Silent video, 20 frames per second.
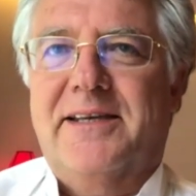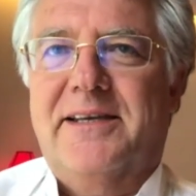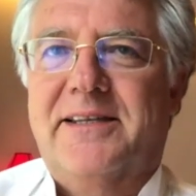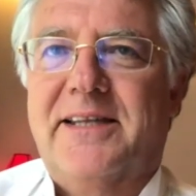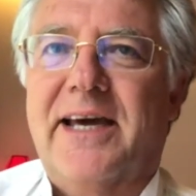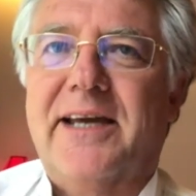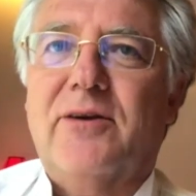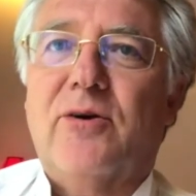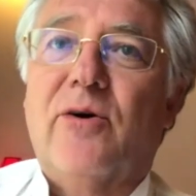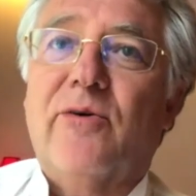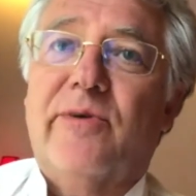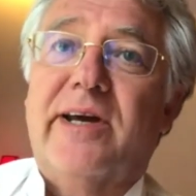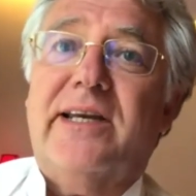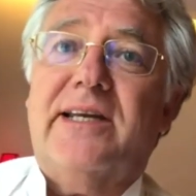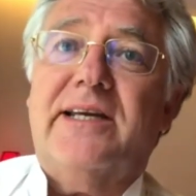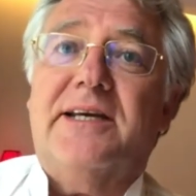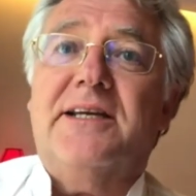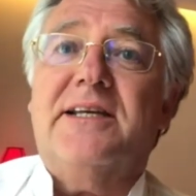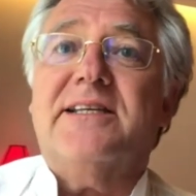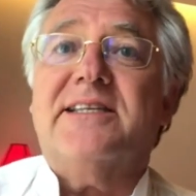that
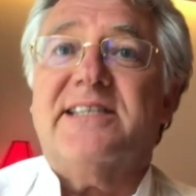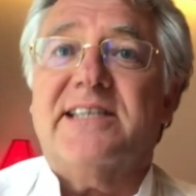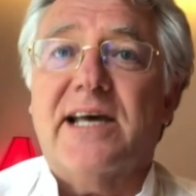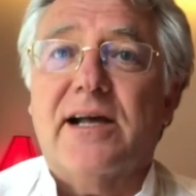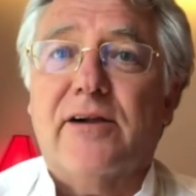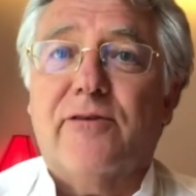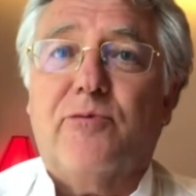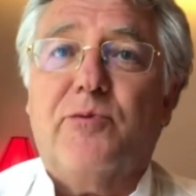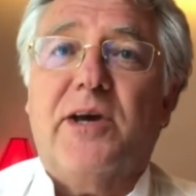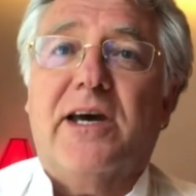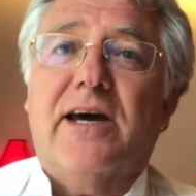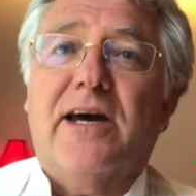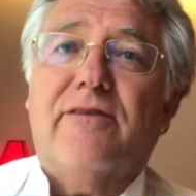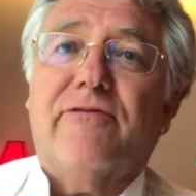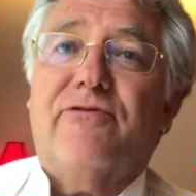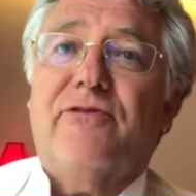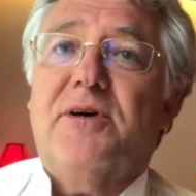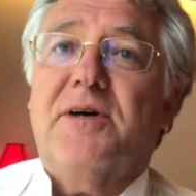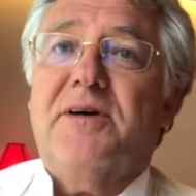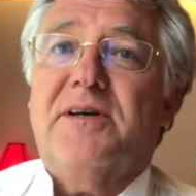already in itself, we
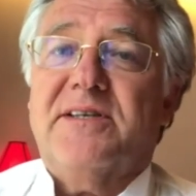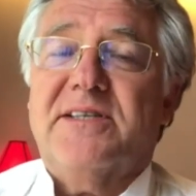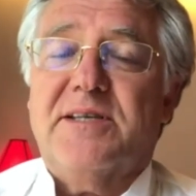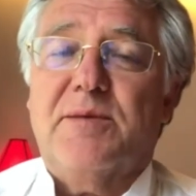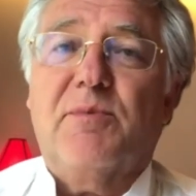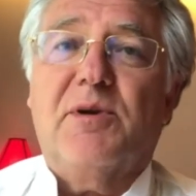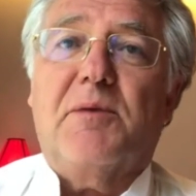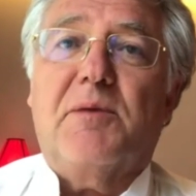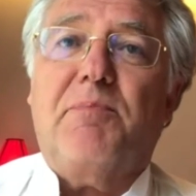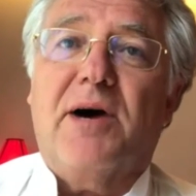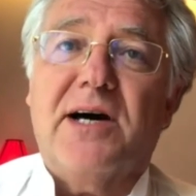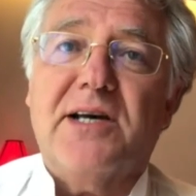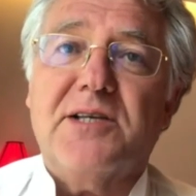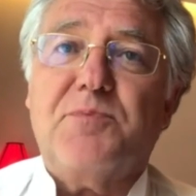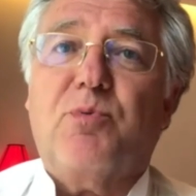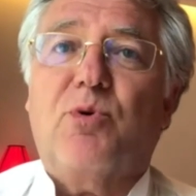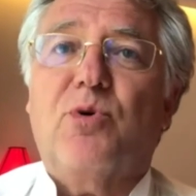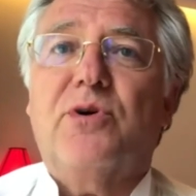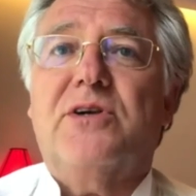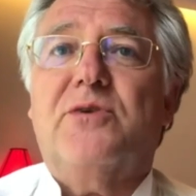have a similar
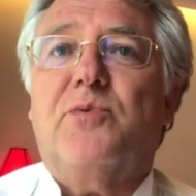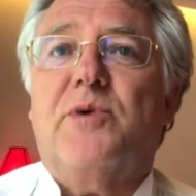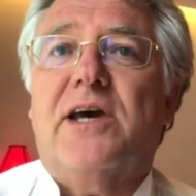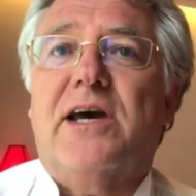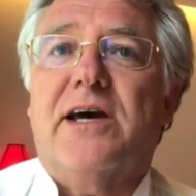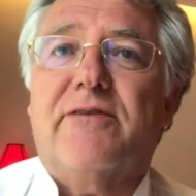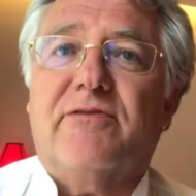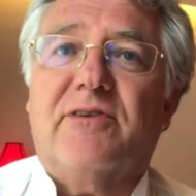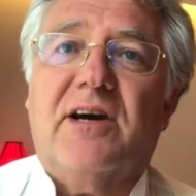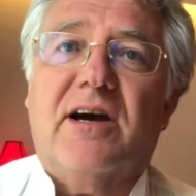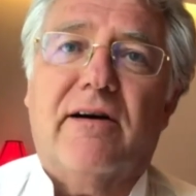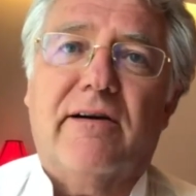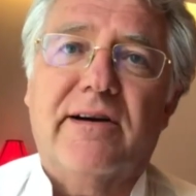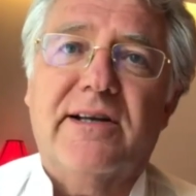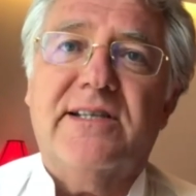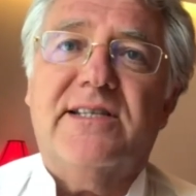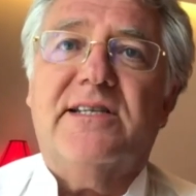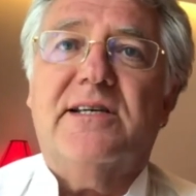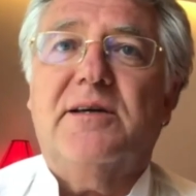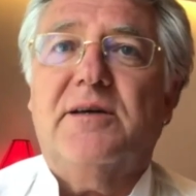passport, we have a
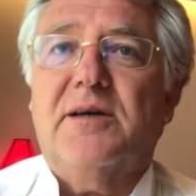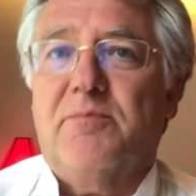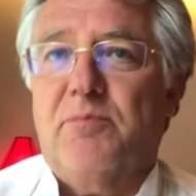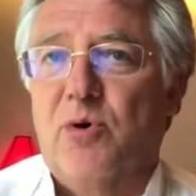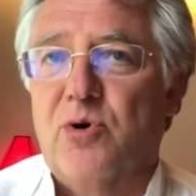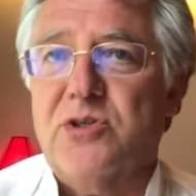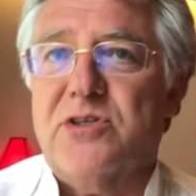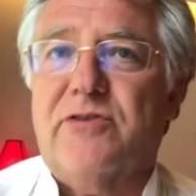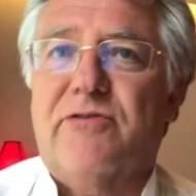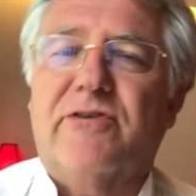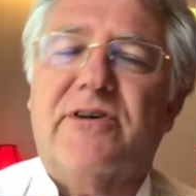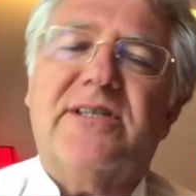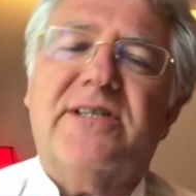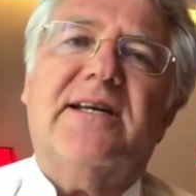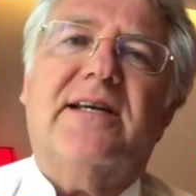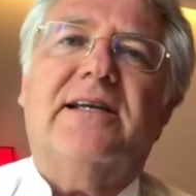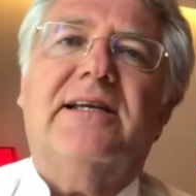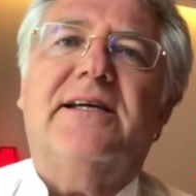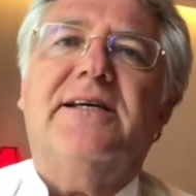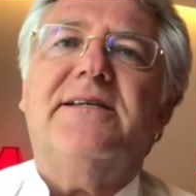currency, most of us
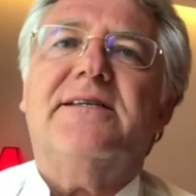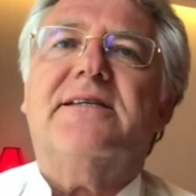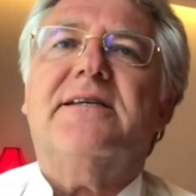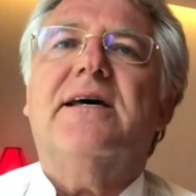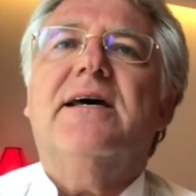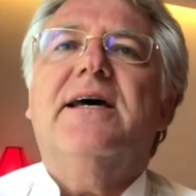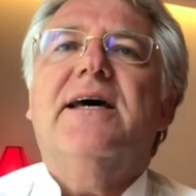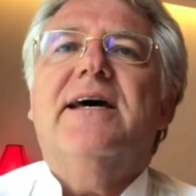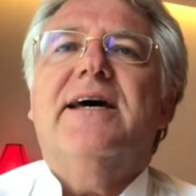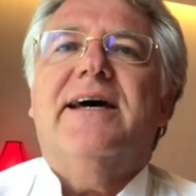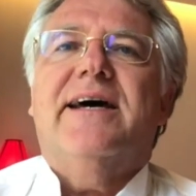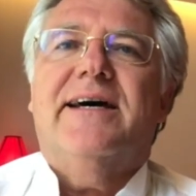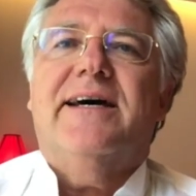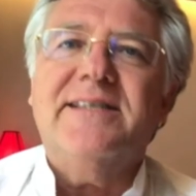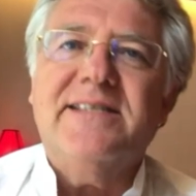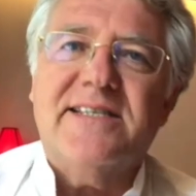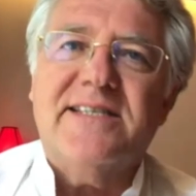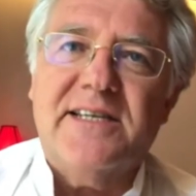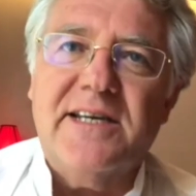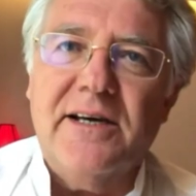at least,
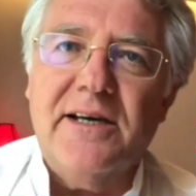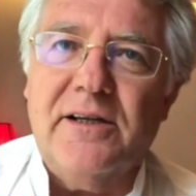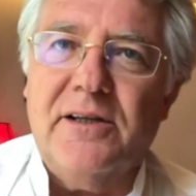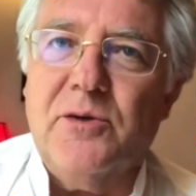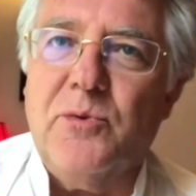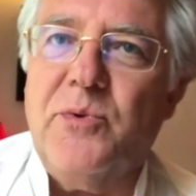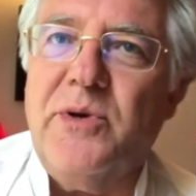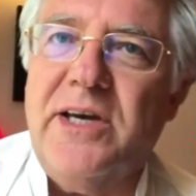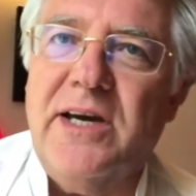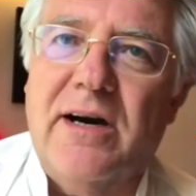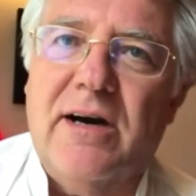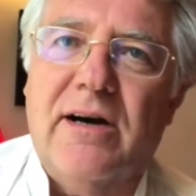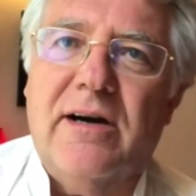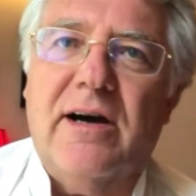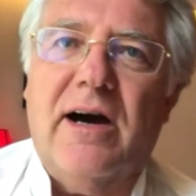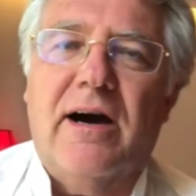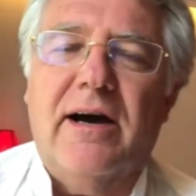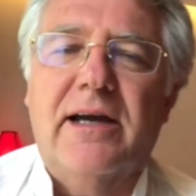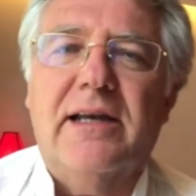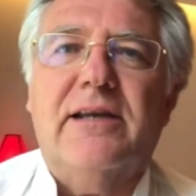and still we are
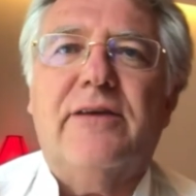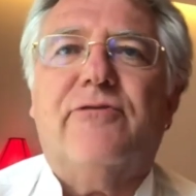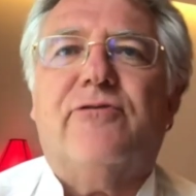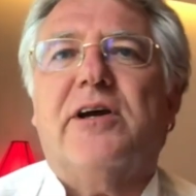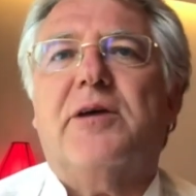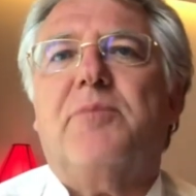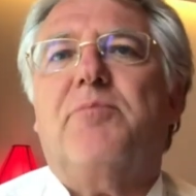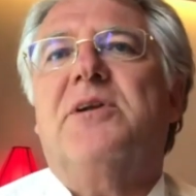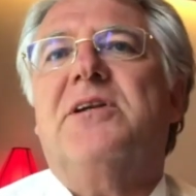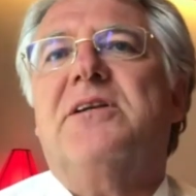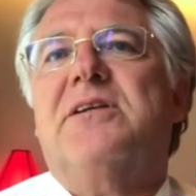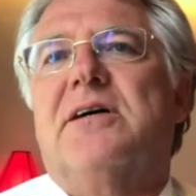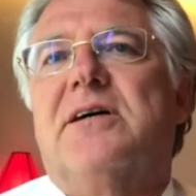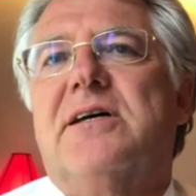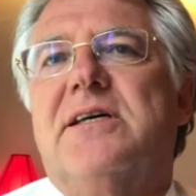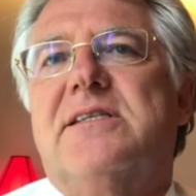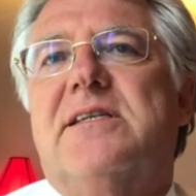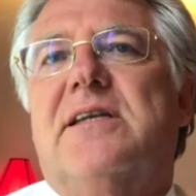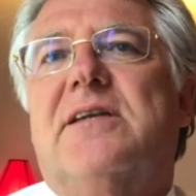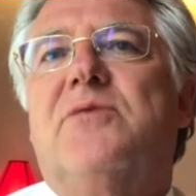highly
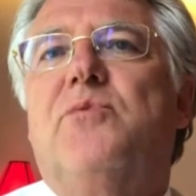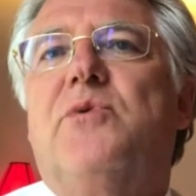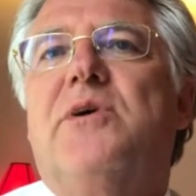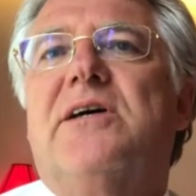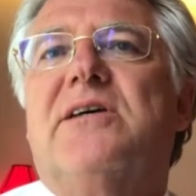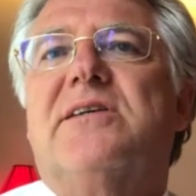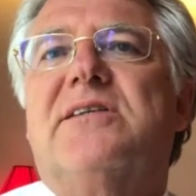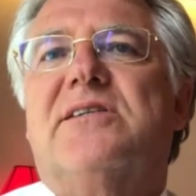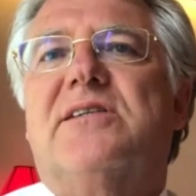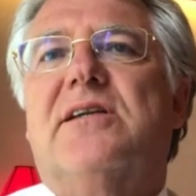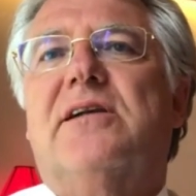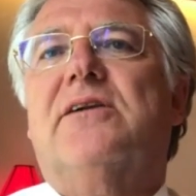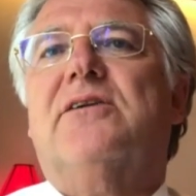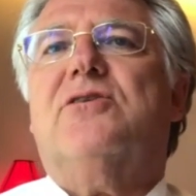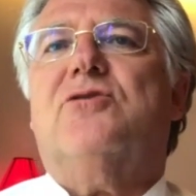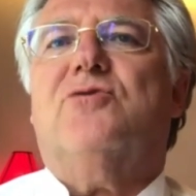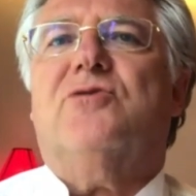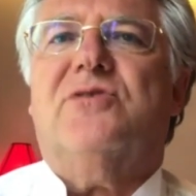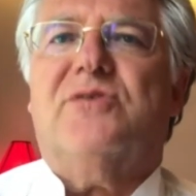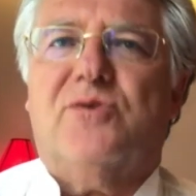fragmentized, and we are still
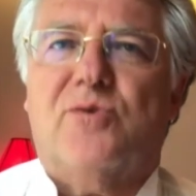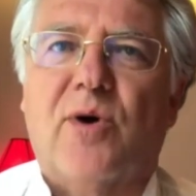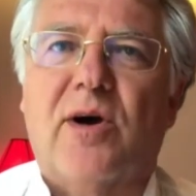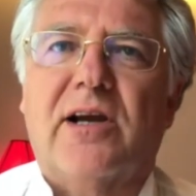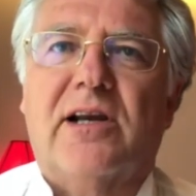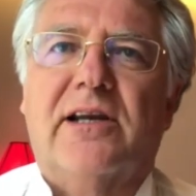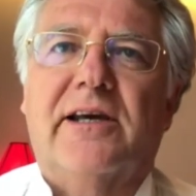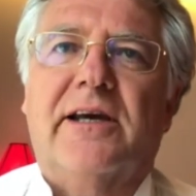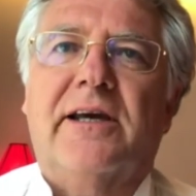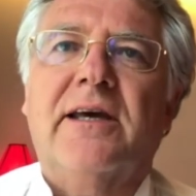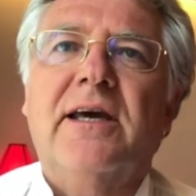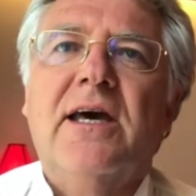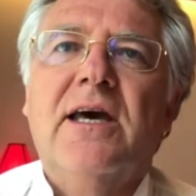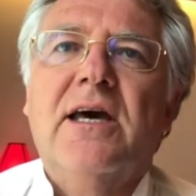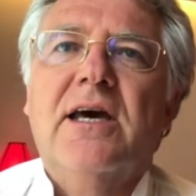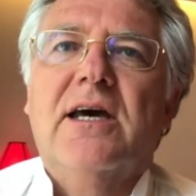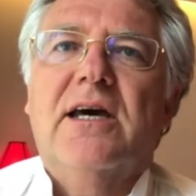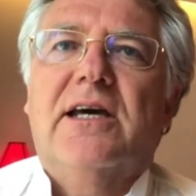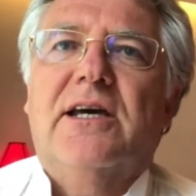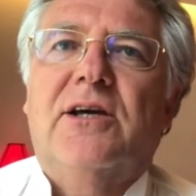struggling
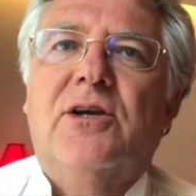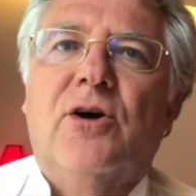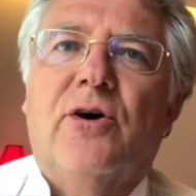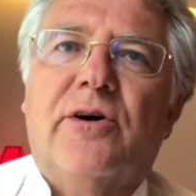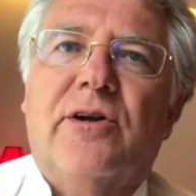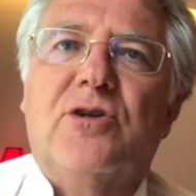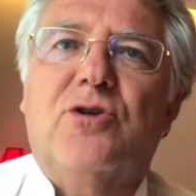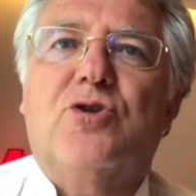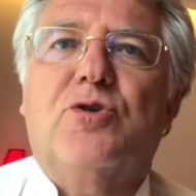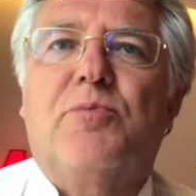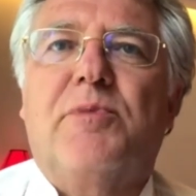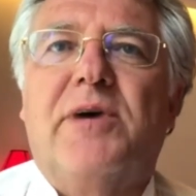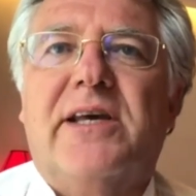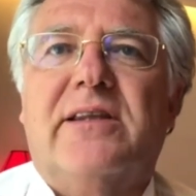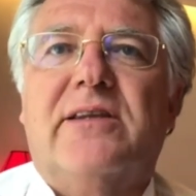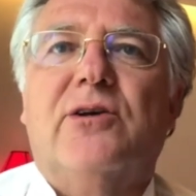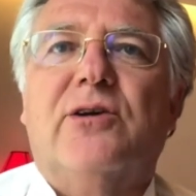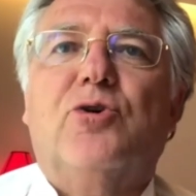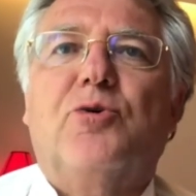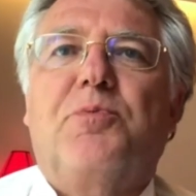in order to
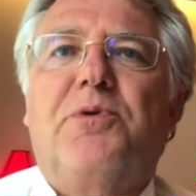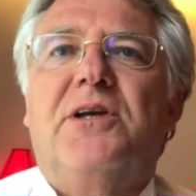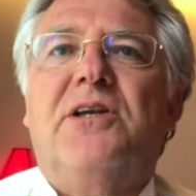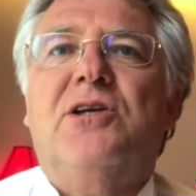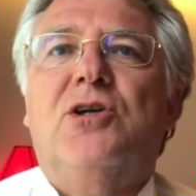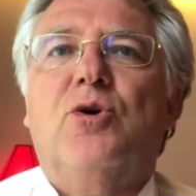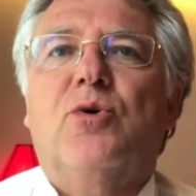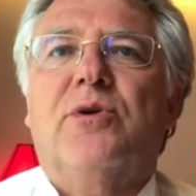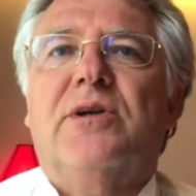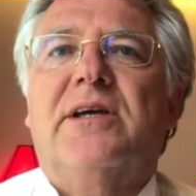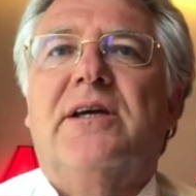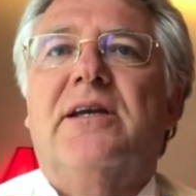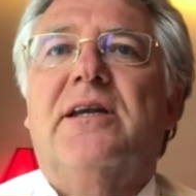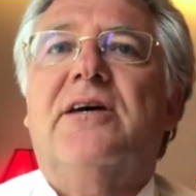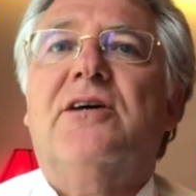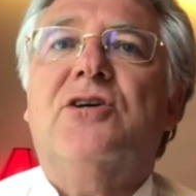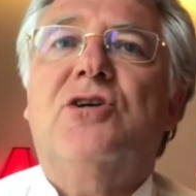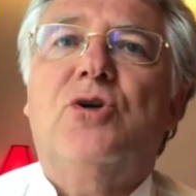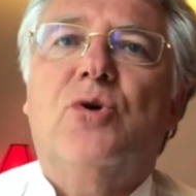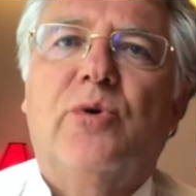make the European Union
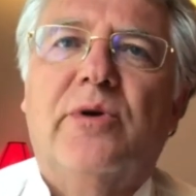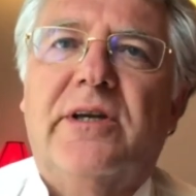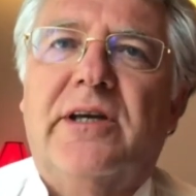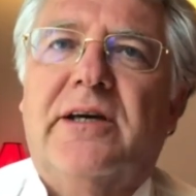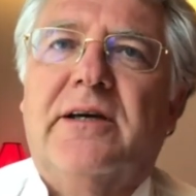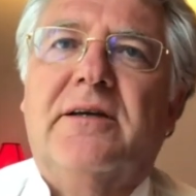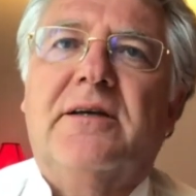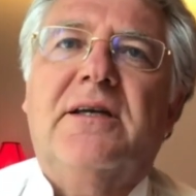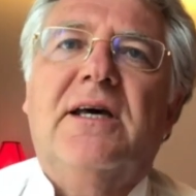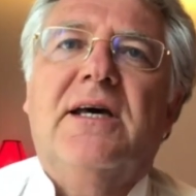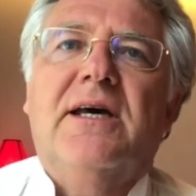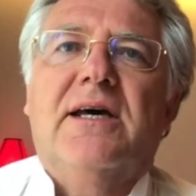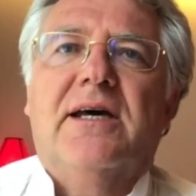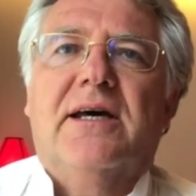a union,